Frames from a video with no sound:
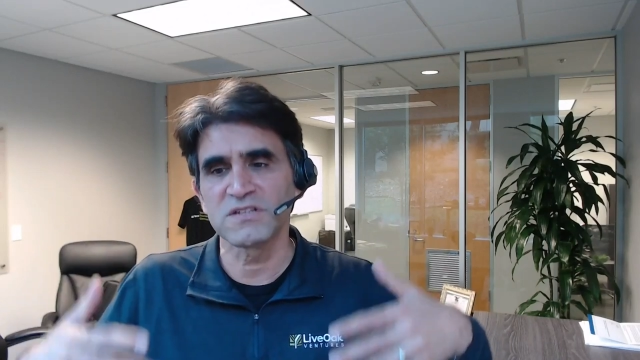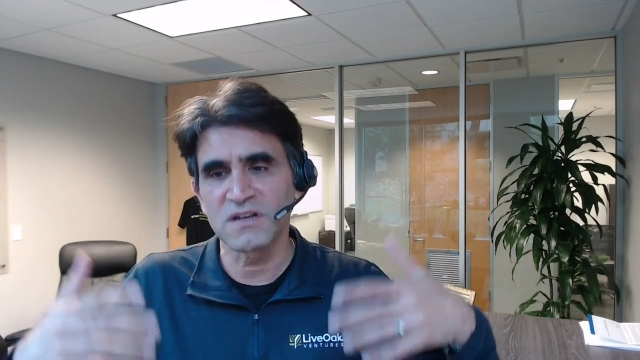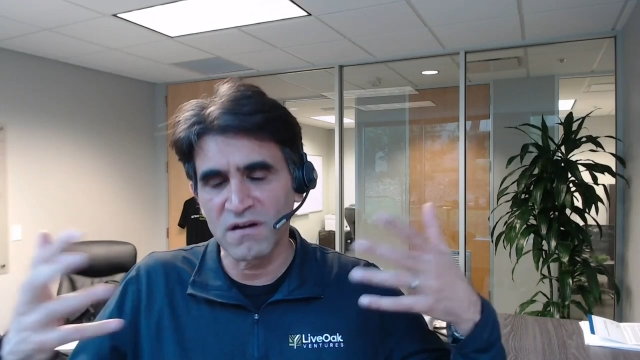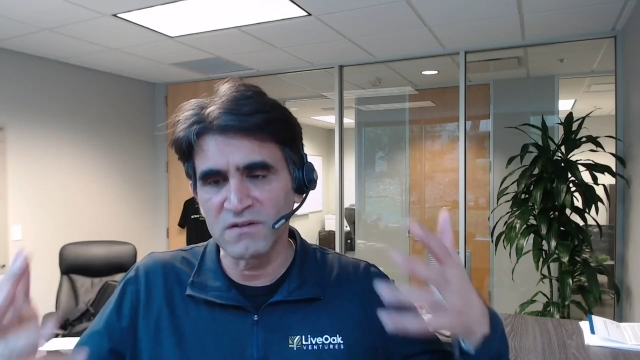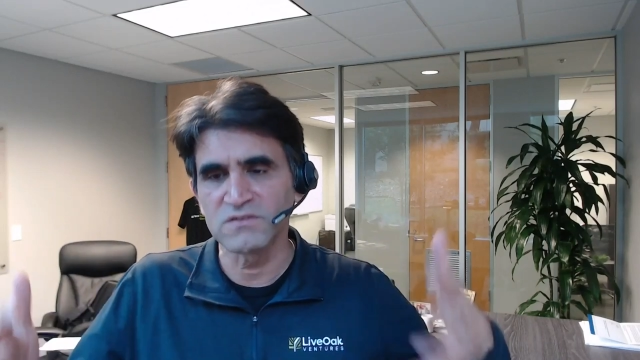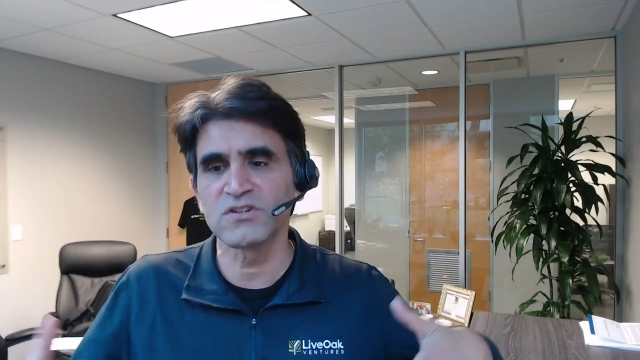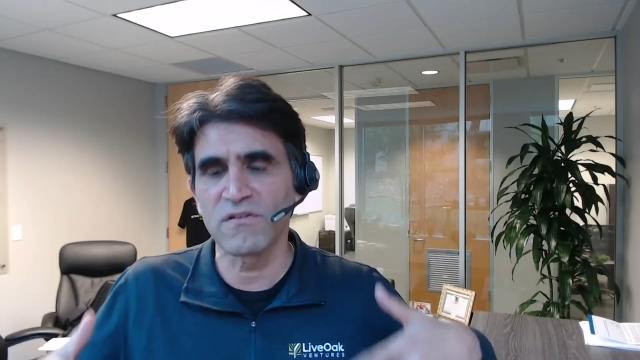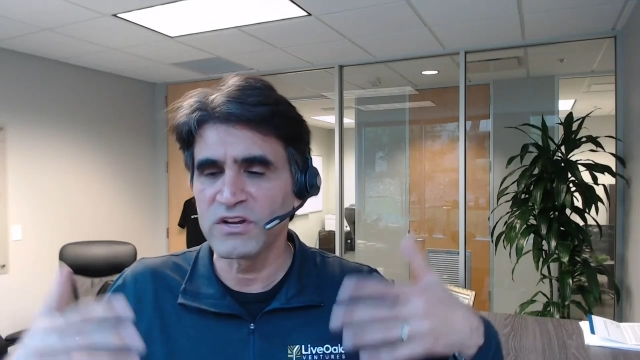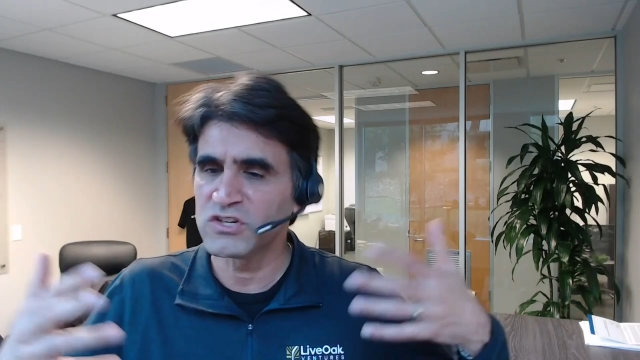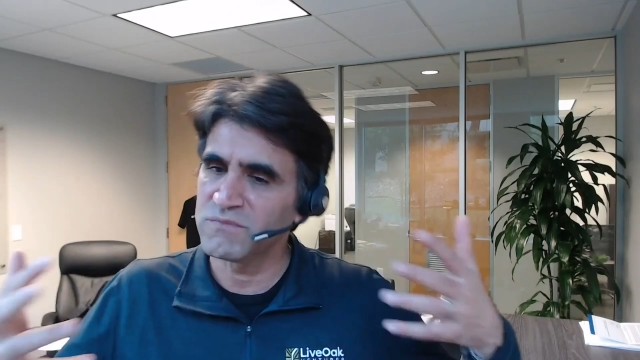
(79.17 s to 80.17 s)
the current
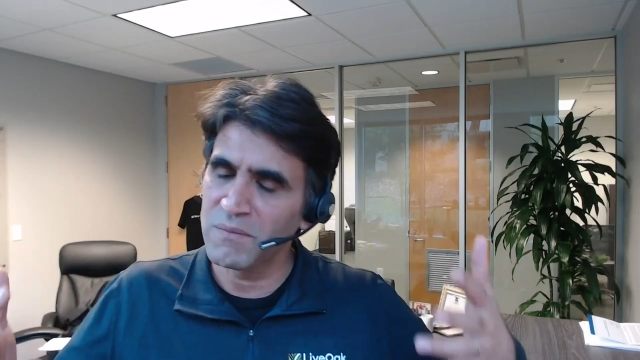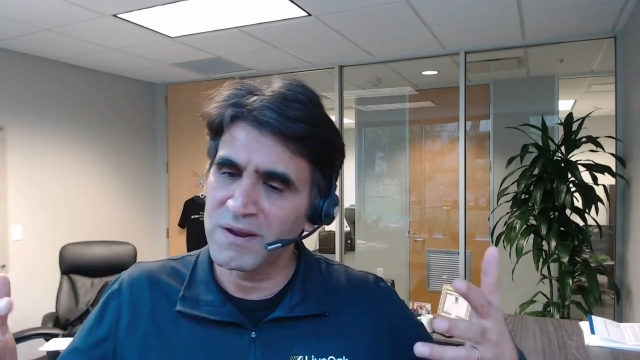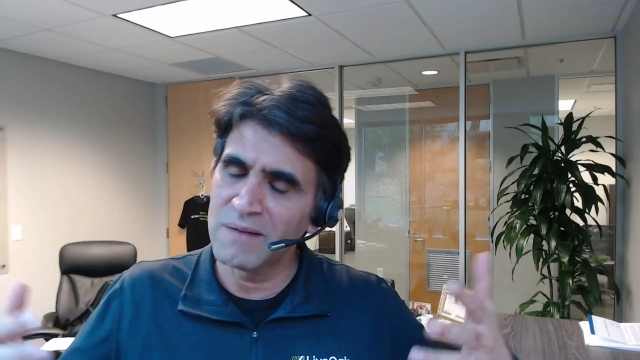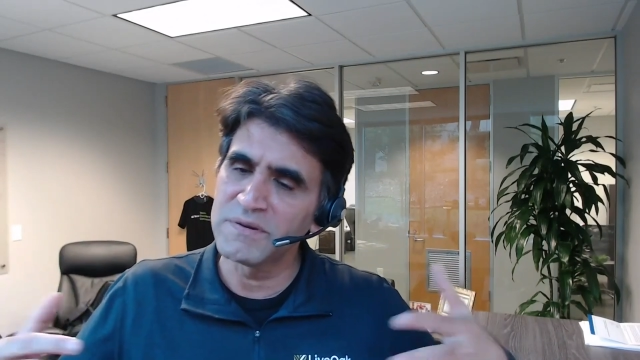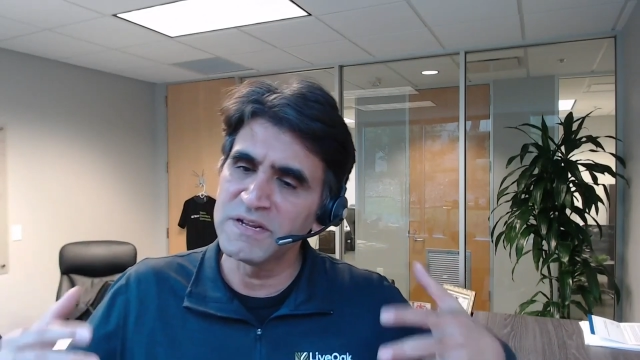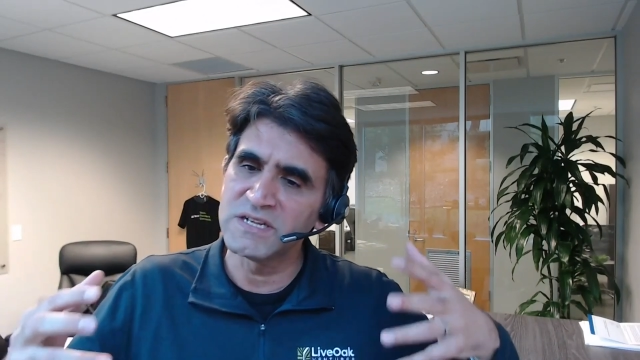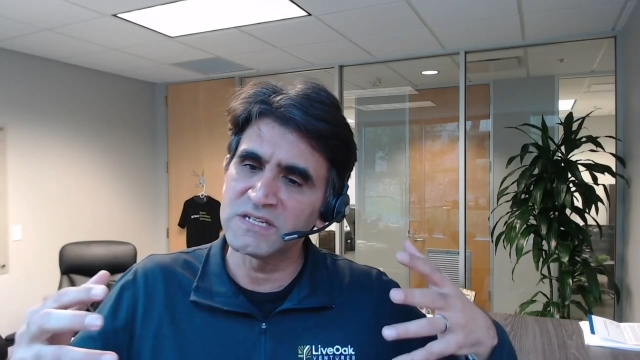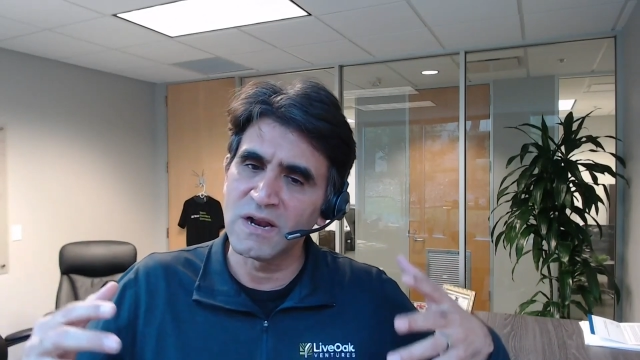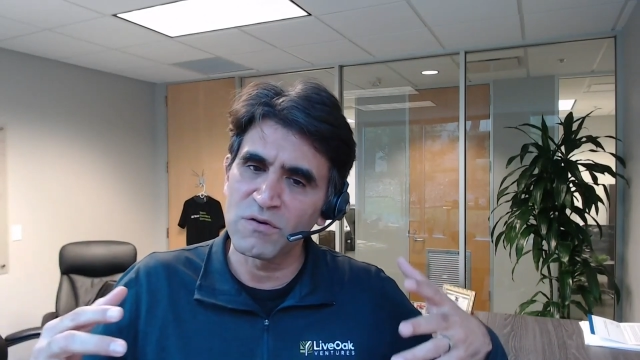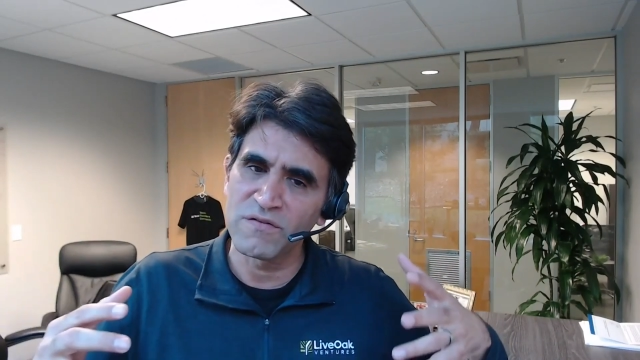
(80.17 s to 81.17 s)
generation of public companies,
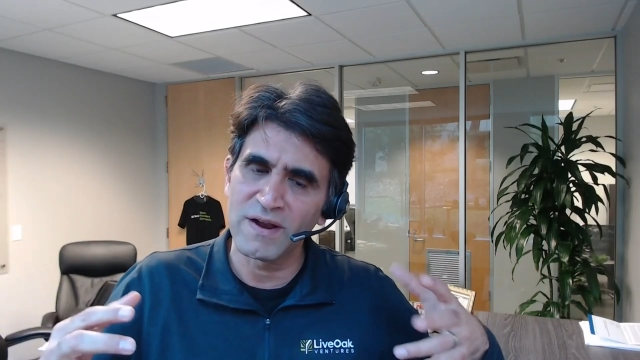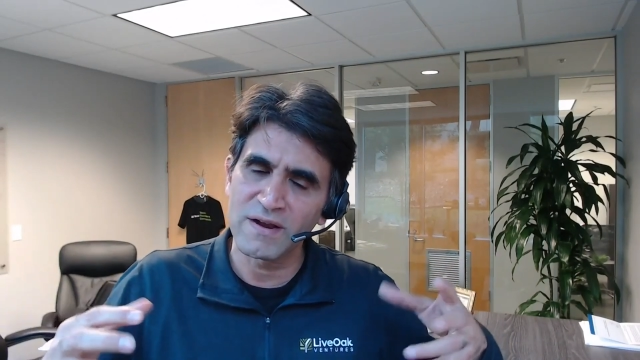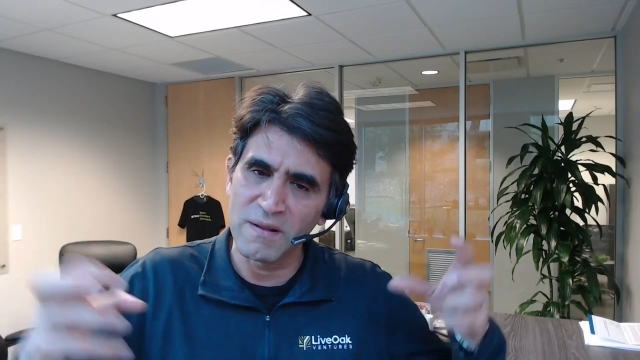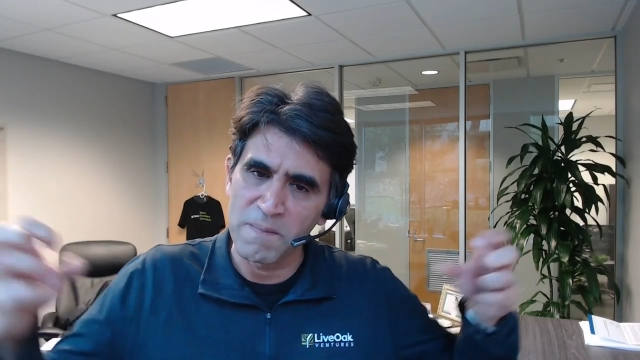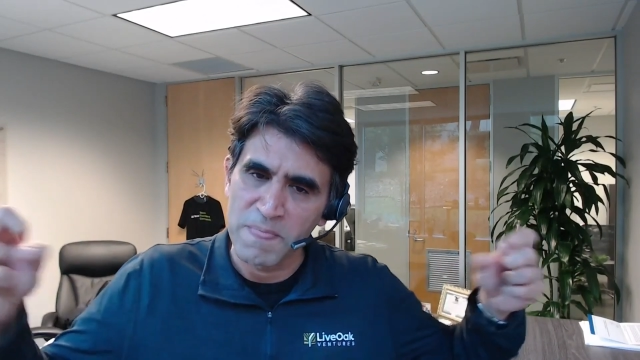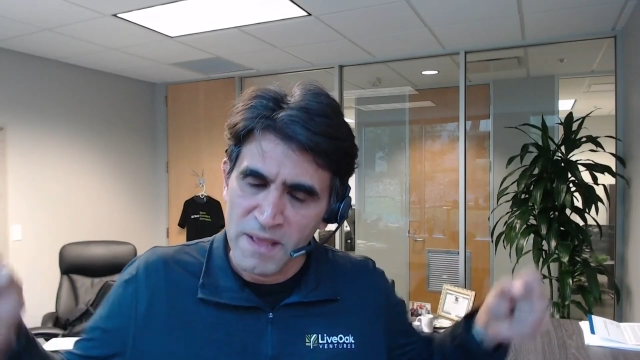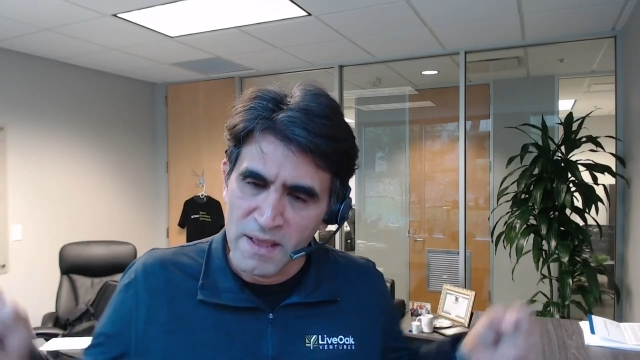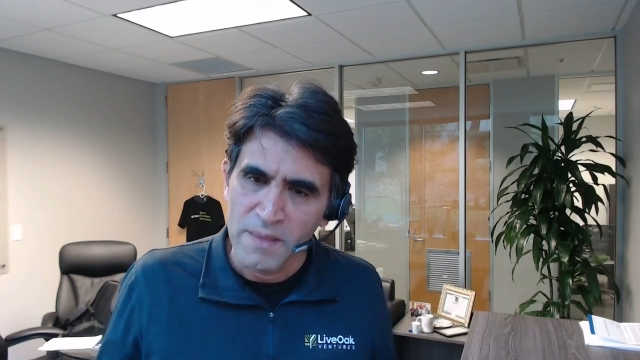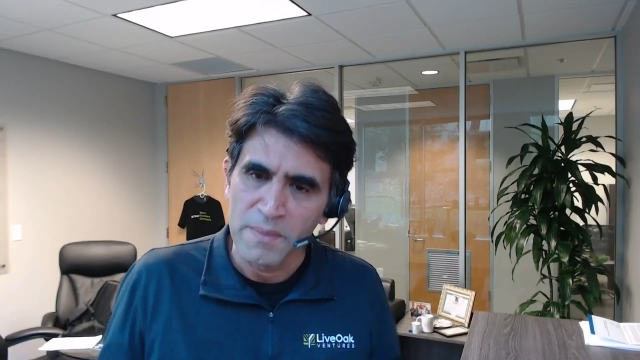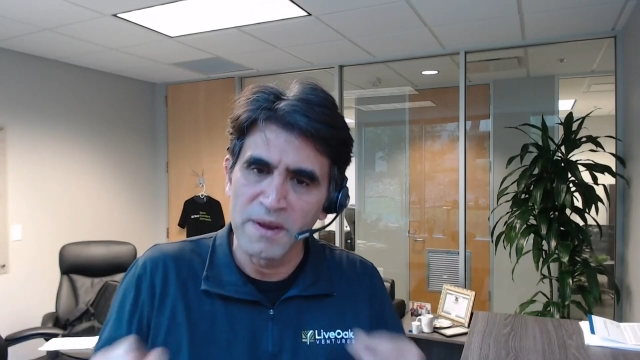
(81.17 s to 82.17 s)
and out of that come
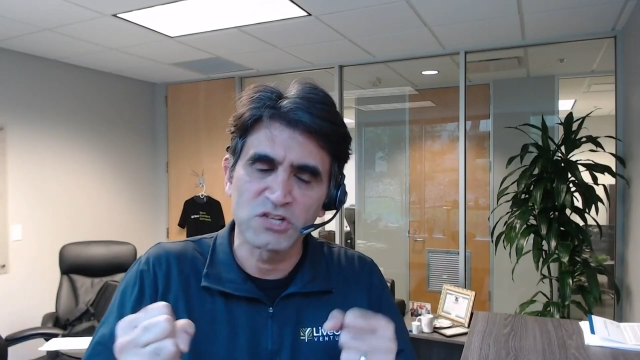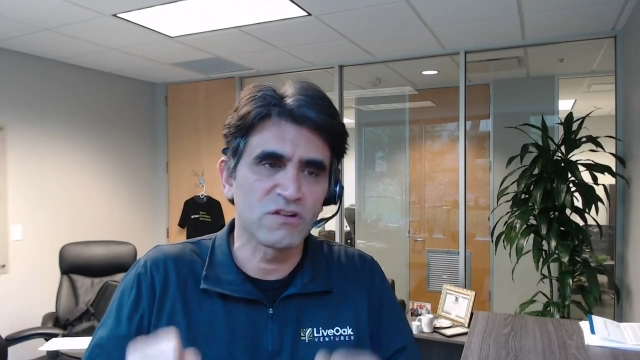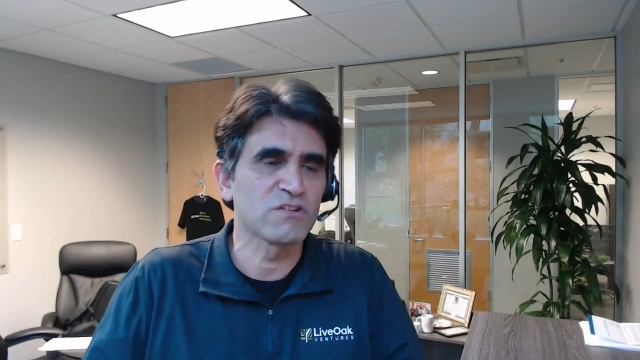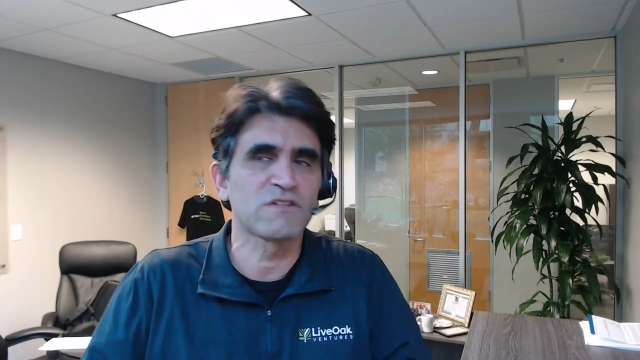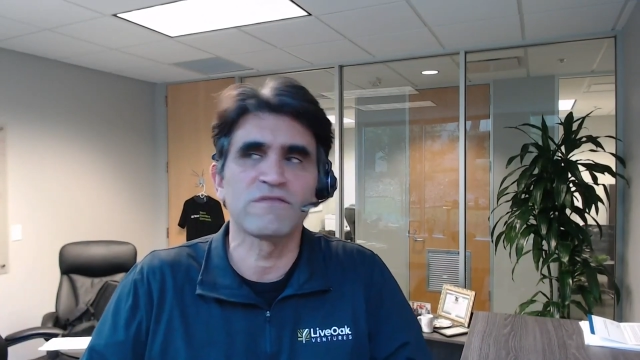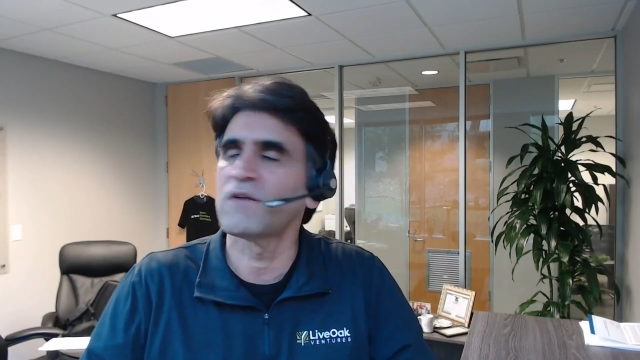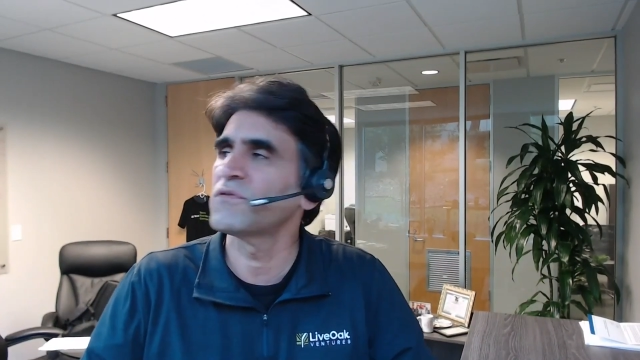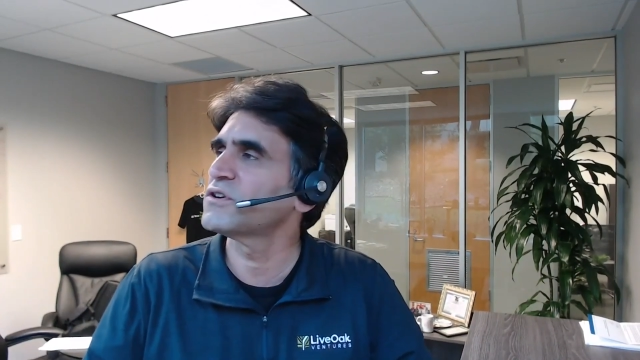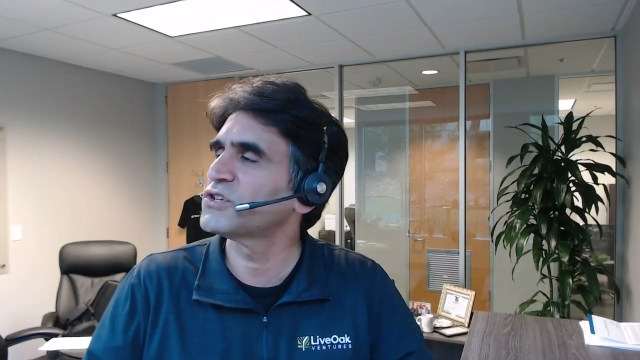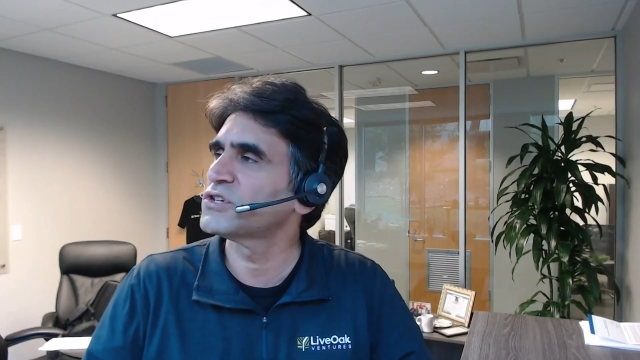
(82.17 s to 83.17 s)
the next generation of
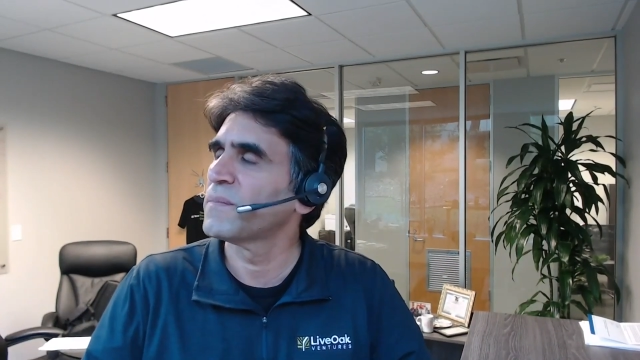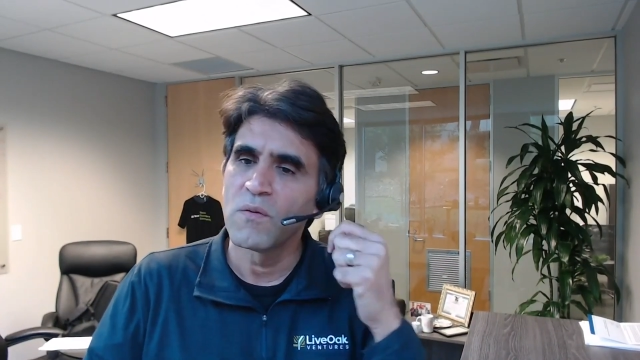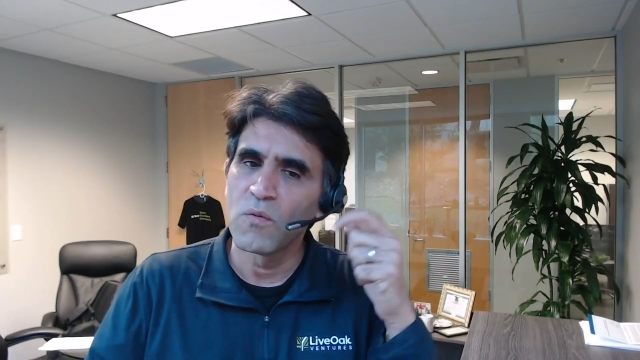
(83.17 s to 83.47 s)
founders.